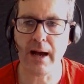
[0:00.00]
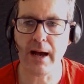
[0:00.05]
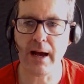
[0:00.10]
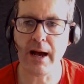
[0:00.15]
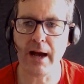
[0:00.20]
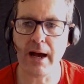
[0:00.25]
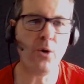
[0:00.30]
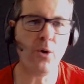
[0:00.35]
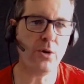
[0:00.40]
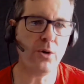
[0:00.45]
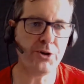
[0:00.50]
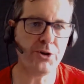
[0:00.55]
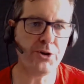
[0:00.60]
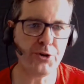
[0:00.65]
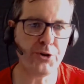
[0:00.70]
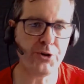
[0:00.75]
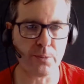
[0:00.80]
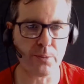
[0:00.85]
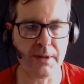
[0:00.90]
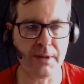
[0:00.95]
an old
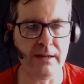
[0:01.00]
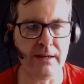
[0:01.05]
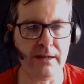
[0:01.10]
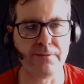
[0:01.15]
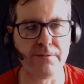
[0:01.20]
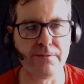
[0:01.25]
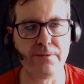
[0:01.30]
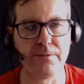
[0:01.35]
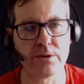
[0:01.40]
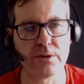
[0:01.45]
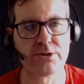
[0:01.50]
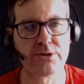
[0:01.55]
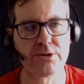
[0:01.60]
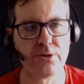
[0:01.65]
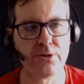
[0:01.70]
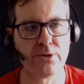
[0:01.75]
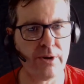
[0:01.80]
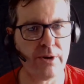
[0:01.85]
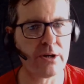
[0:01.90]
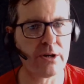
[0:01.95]
European folk
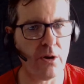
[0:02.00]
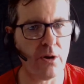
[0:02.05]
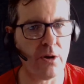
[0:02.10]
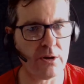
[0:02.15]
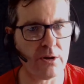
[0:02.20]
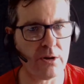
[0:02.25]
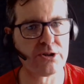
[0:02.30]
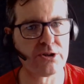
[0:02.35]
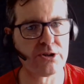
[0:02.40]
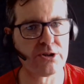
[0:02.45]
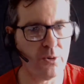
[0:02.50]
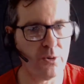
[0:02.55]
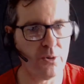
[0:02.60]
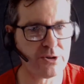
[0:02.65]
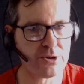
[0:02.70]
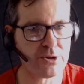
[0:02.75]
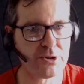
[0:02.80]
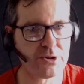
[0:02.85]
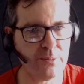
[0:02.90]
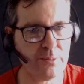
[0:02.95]
story called Stone
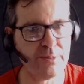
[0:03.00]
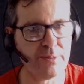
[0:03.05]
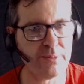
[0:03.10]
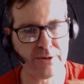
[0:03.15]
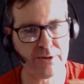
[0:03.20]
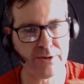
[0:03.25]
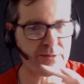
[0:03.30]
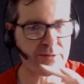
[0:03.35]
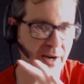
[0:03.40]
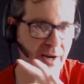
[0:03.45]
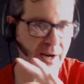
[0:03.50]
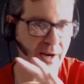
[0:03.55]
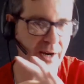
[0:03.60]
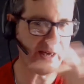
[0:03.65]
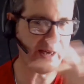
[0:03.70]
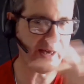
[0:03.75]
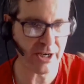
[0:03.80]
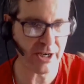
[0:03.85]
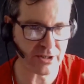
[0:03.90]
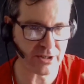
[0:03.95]
Soup. Now, there's
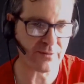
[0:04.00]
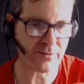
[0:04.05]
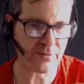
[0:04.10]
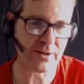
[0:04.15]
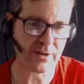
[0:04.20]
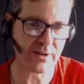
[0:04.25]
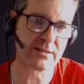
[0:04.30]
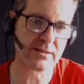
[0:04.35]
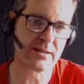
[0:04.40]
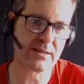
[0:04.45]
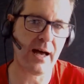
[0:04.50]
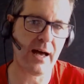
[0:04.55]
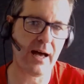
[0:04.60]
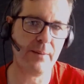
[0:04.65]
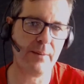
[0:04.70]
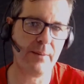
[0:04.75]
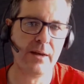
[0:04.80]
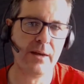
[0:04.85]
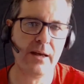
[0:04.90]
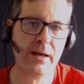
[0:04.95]
variations of this
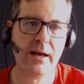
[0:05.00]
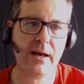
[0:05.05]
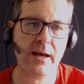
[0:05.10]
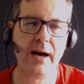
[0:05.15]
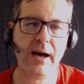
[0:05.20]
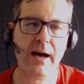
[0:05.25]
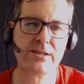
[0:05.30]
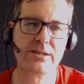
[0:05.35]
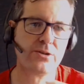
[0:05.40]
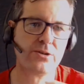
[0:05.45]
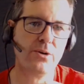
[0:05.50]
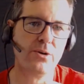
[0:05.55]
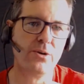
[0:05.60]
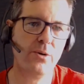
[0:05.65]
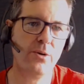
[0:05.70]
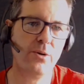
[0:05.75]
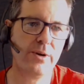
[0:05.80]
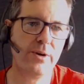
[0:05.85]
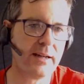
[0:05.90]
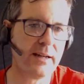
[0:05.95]

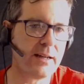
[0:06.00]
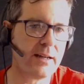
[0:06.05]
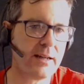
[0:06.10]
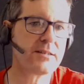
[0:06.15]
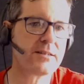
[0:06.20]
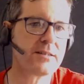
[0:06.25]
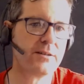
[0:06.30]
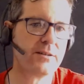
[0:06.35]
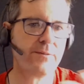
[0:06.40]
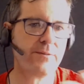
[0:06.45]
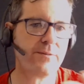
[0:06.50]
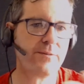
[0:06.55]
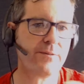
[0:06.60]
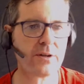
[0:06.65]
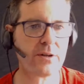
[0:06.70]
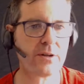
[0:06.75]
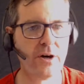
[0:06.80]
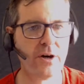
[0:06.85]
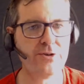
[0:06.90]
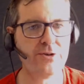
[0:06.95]
story in lots of
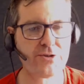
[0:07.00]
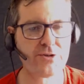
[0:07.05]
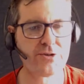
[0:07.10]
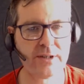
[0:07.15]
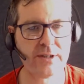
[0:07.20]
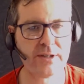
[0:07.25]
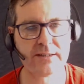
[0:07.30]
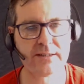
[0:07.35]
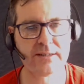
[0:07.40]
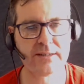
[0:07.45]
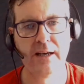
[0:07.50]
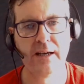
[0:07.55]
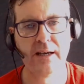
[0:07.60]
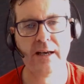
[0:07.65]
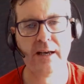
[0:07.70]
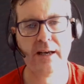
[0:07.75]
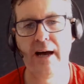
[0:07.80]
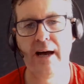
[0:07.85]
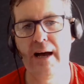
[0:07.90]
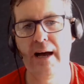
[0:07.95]
different countries,
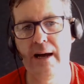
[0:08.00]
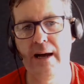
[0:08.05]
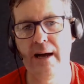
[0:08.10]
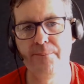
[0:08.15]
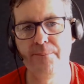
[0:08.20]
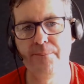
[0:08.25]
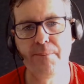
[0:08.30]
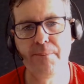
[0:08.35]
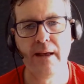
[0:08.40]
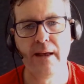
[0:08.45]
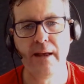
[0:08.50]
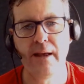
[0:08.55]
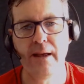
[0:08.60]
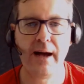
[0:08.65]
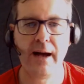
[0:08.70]
and